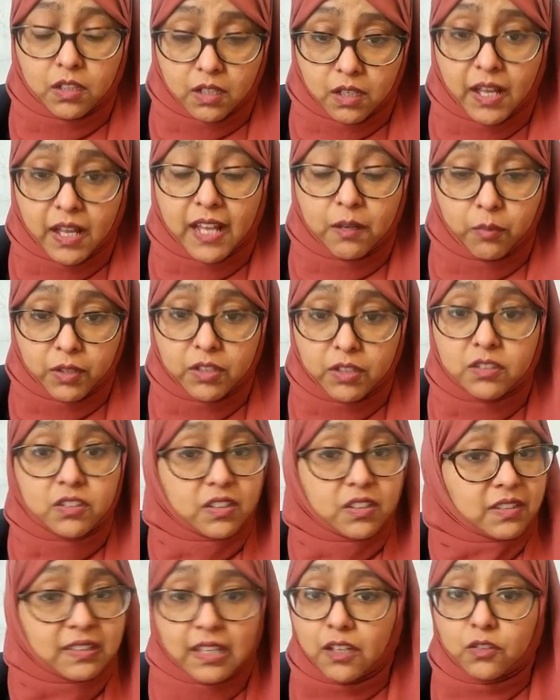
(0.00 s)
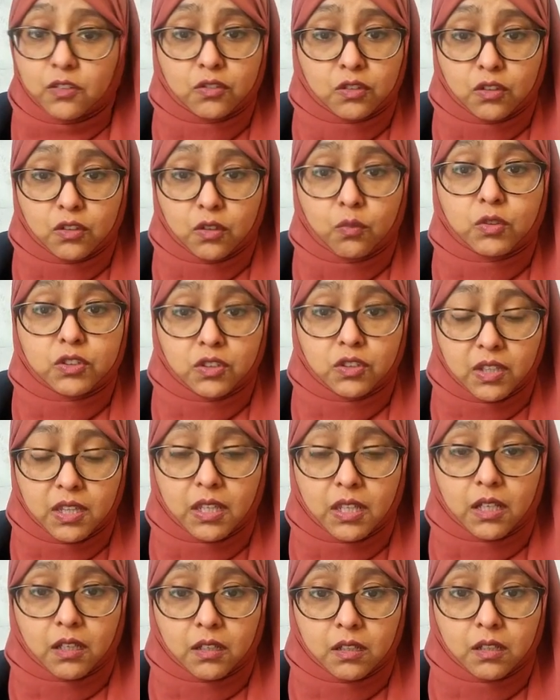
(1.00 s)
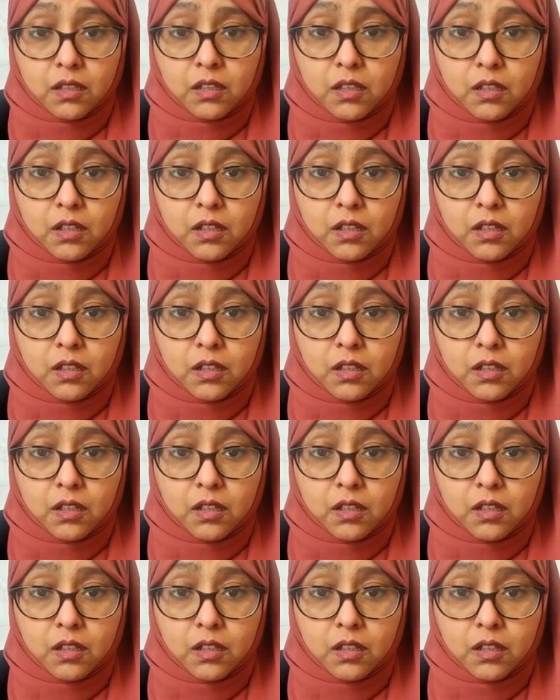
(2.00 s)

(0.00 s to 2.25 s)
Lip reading: Anybody, just say yes or no. What do you think?